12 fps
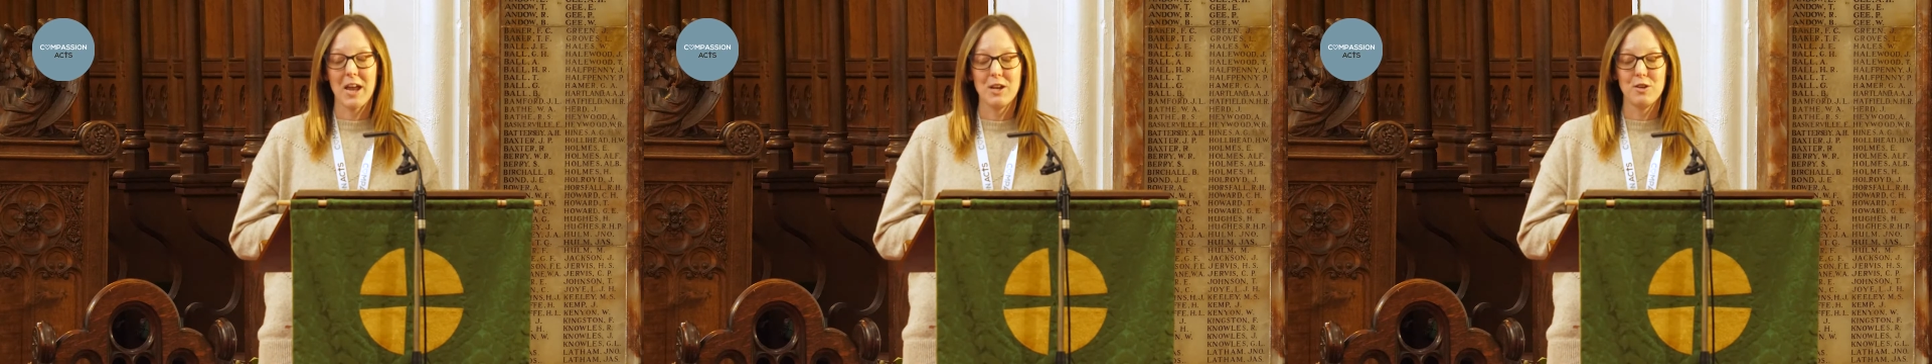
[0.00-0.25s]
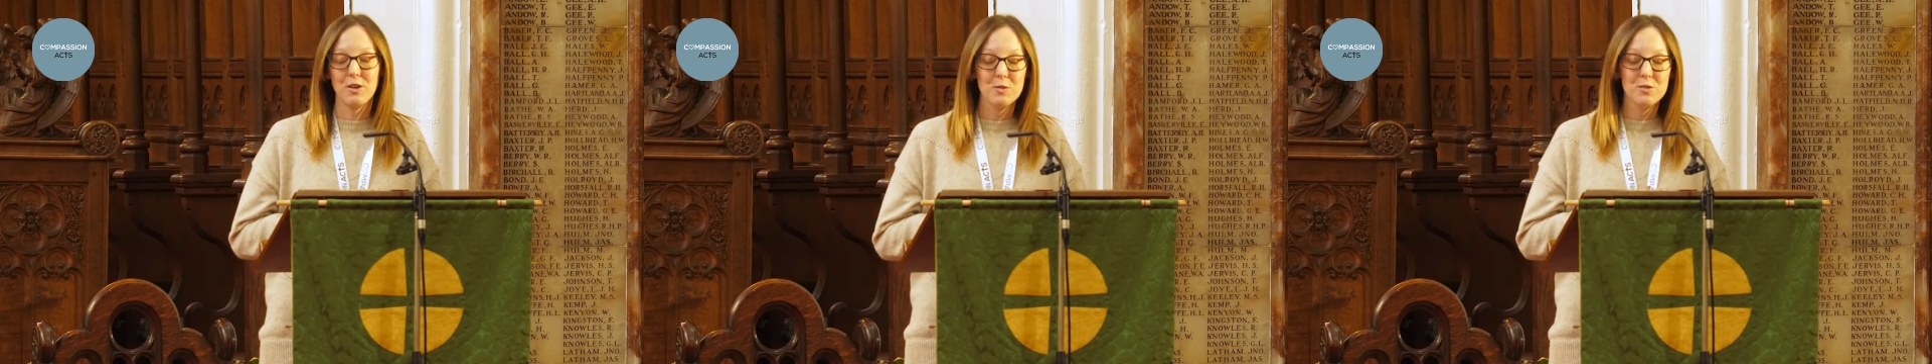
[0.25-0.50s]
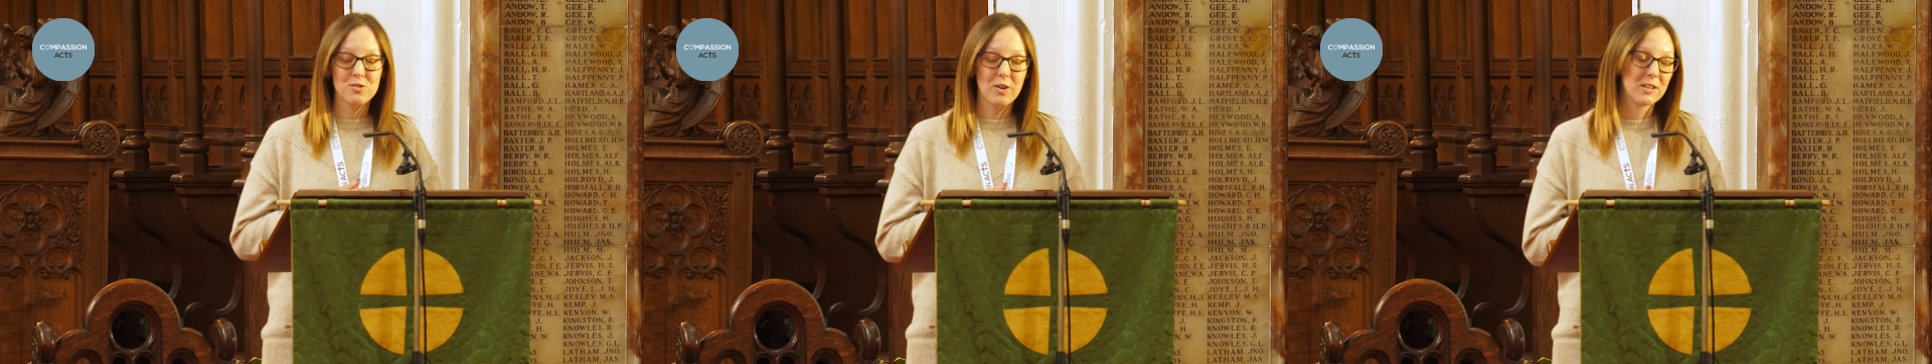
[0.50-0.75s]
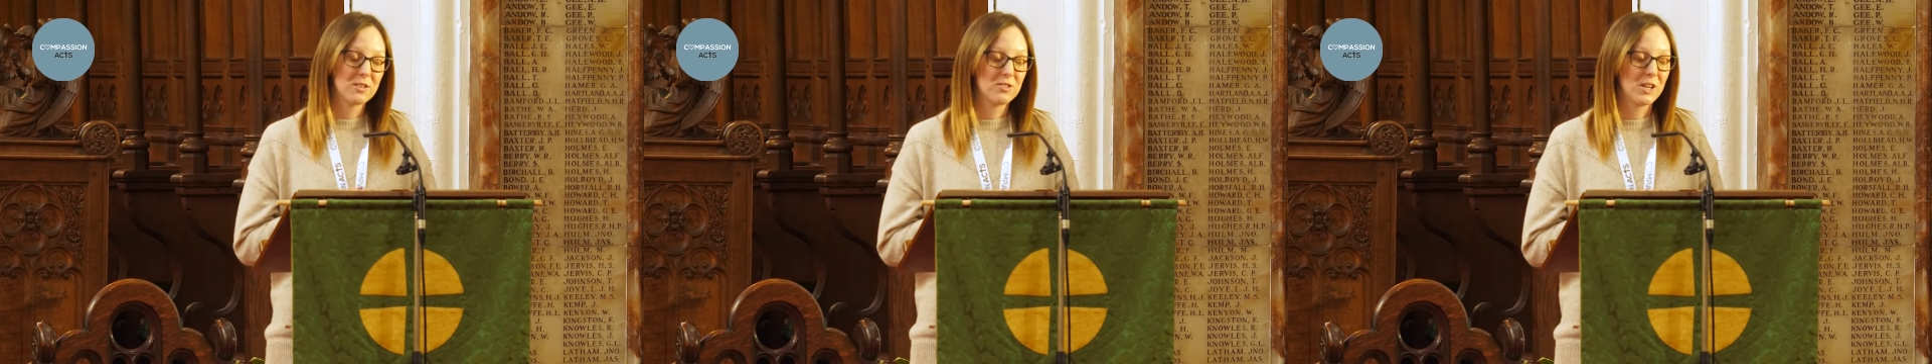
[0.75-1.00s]
a new
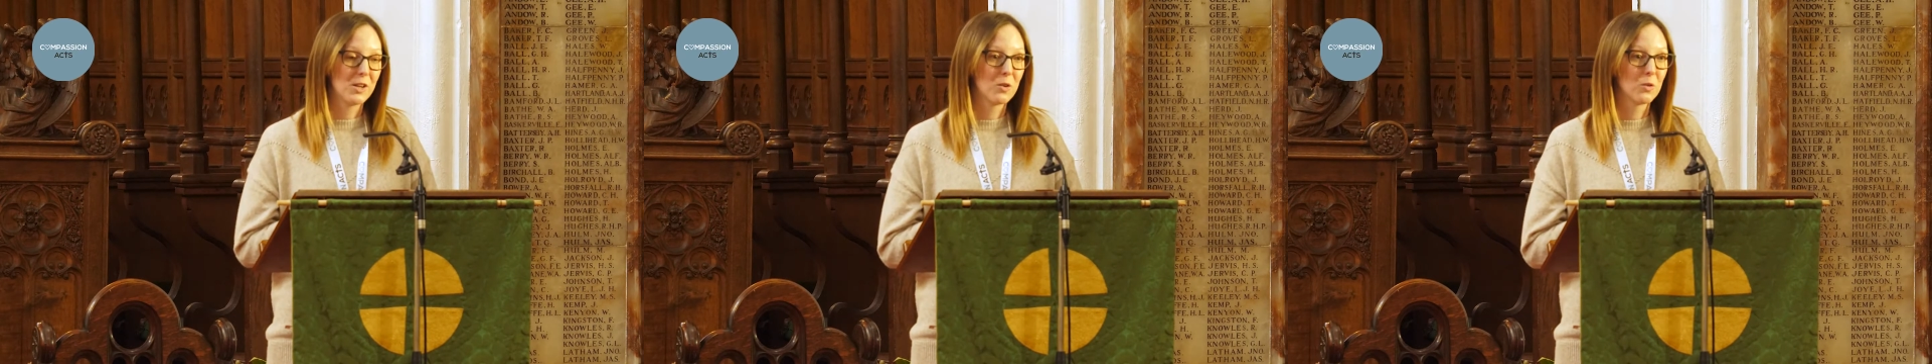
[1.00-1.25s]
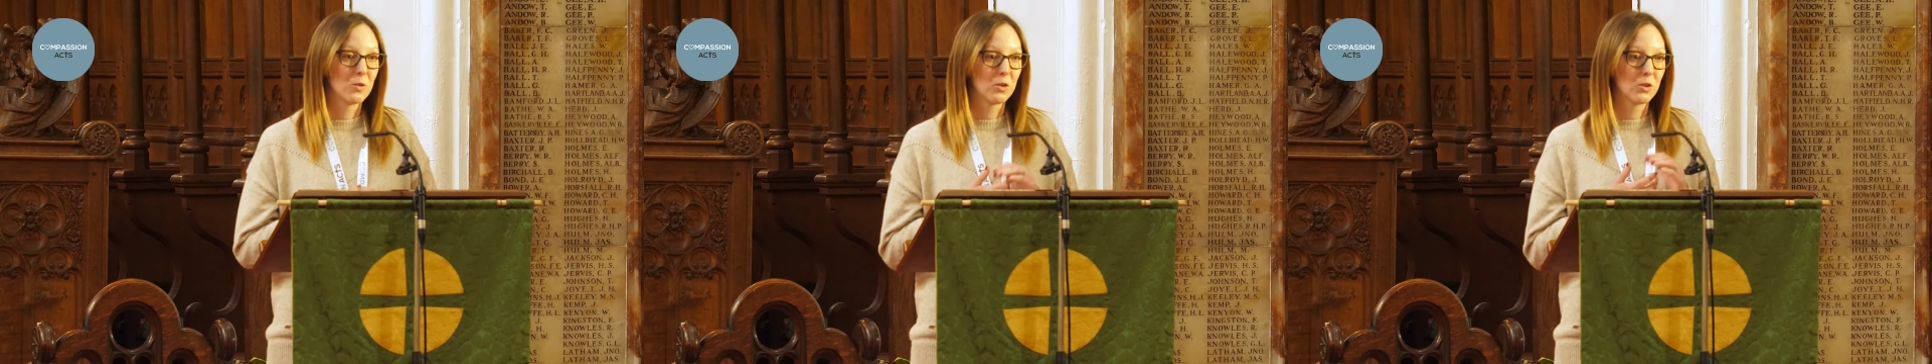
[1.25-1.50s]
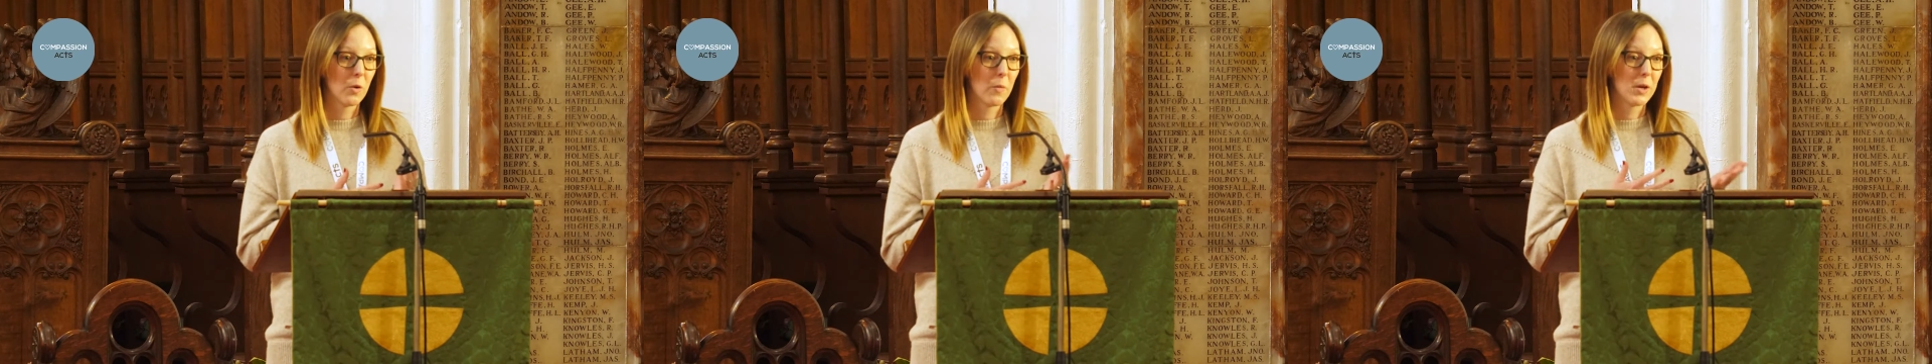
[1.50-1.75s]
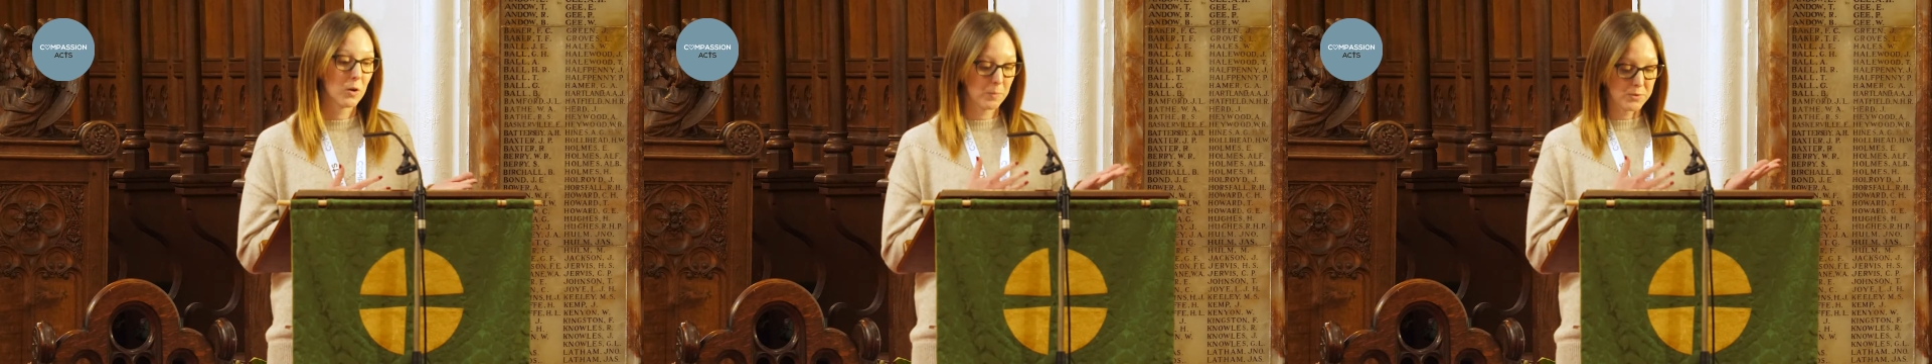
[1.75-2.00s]
strategy called
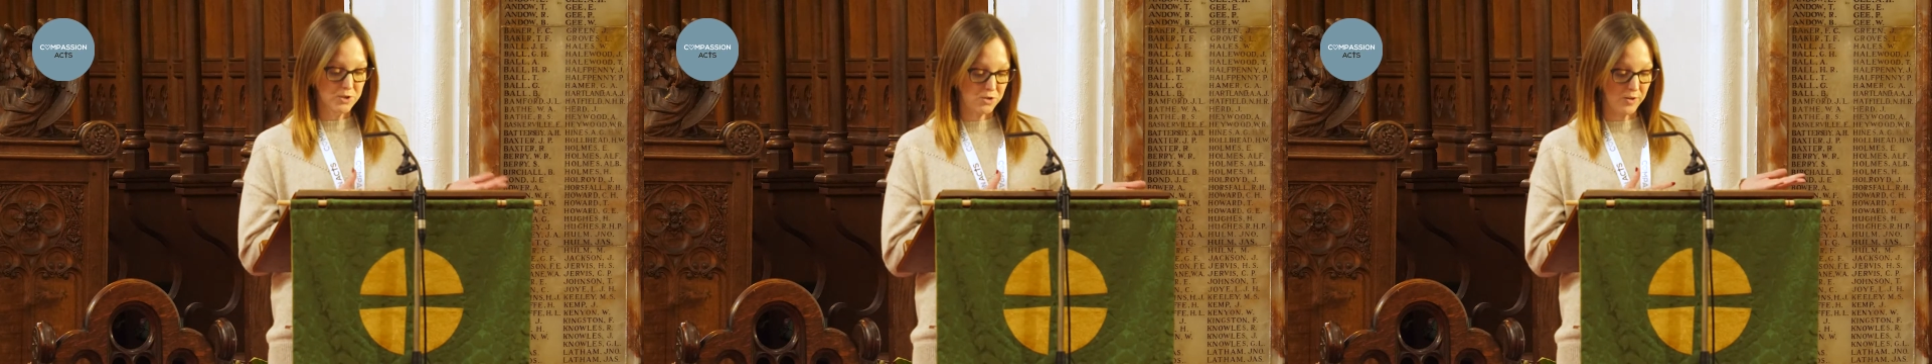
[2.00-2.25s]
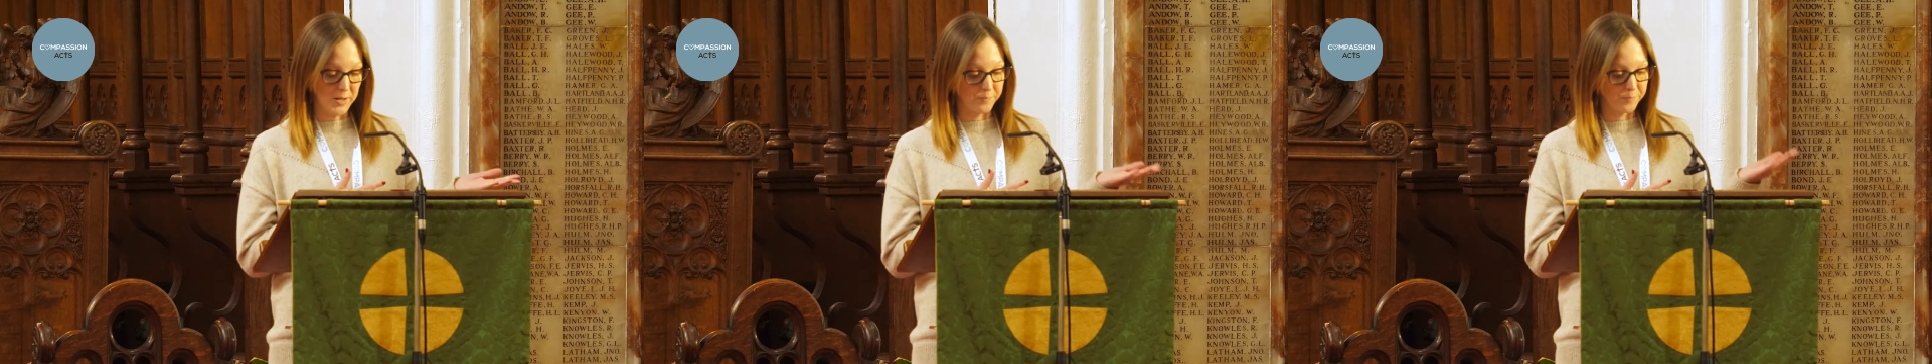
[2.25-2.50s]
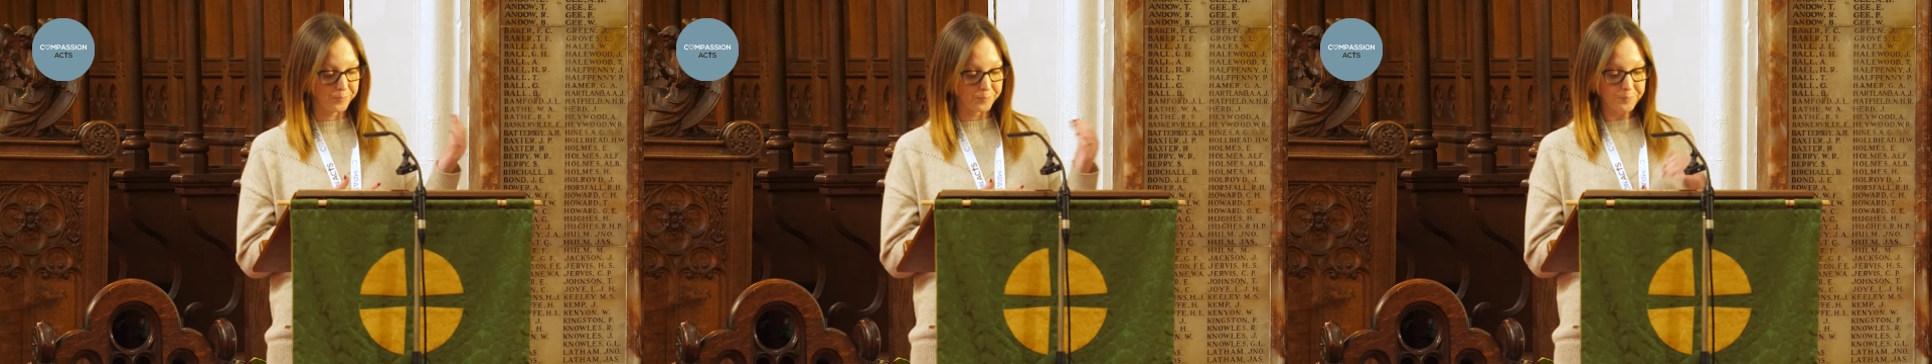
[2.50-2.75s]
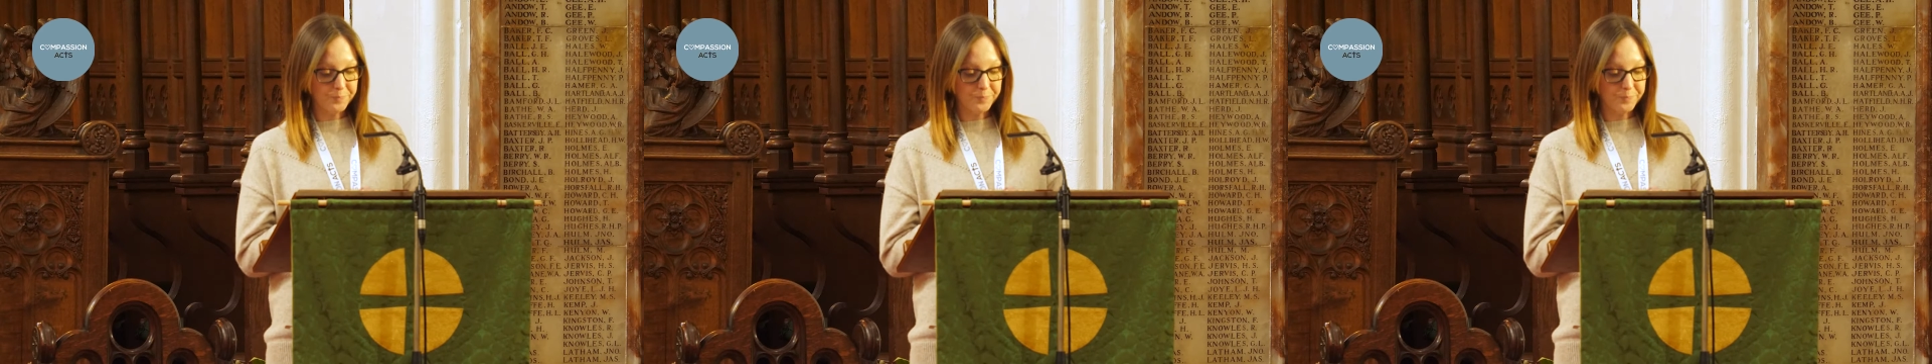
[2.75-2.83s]
Going Upstream.